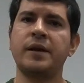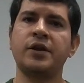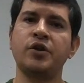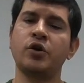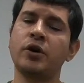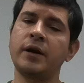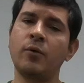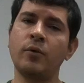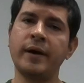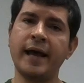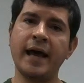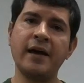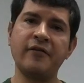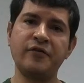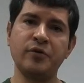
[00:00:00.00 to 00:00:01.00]
and you're going to want to
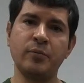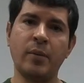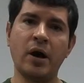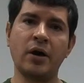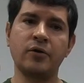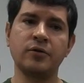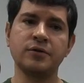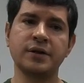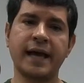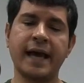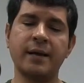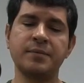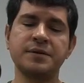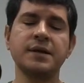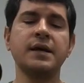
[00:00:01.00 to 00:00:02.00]
have your bottle
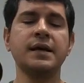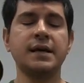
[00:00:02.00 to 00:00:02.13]
caps